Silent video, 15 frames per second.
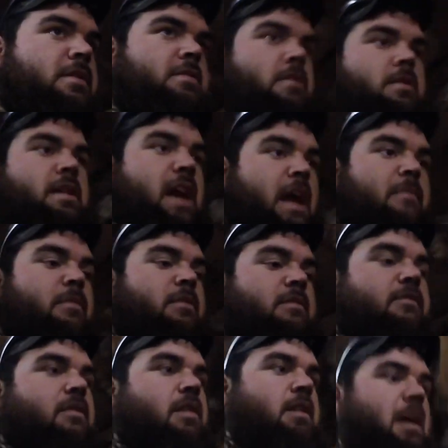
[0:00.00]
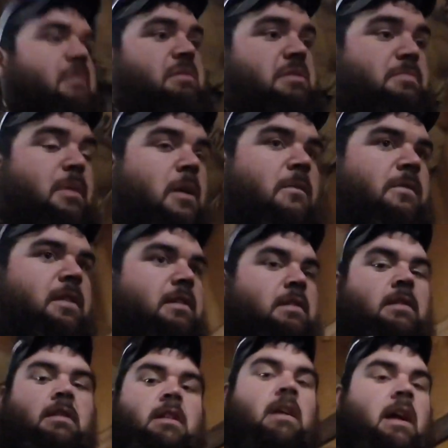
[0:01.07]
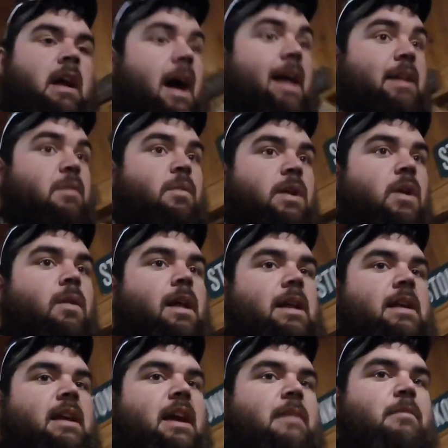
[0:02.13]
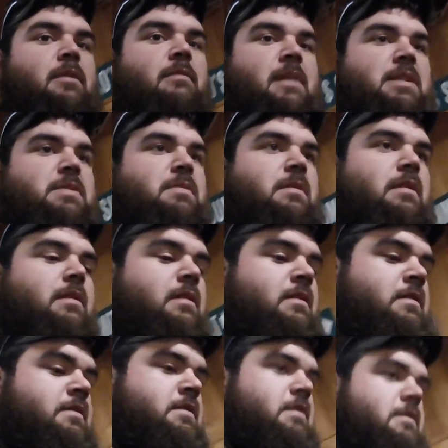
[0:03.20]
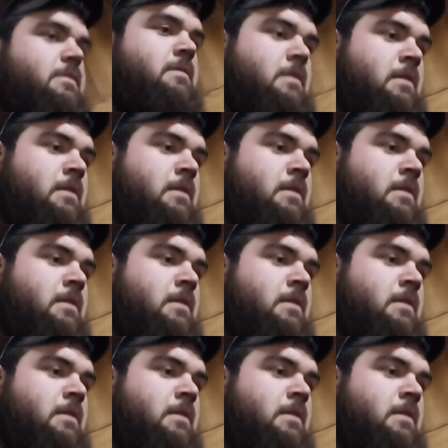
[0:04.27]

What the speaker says: no camber in the front now, which is perfect. I didn't want a whole lot of camber to mess with, so